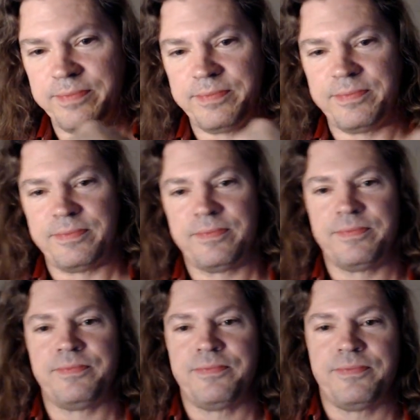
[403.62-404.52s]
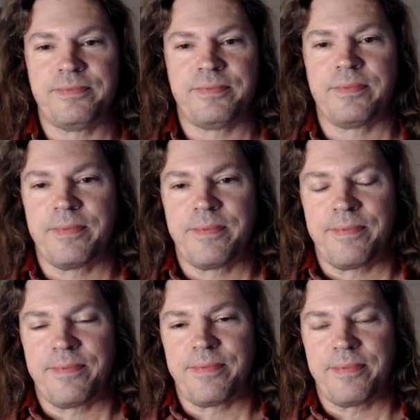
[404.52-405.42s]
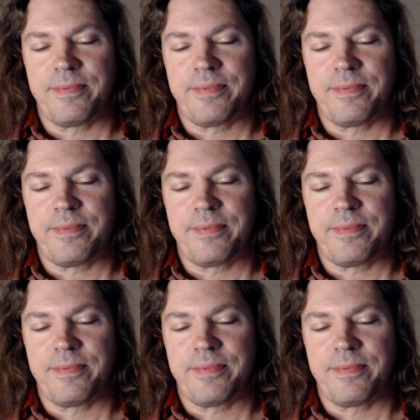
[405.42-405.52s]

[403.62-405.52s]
(silence)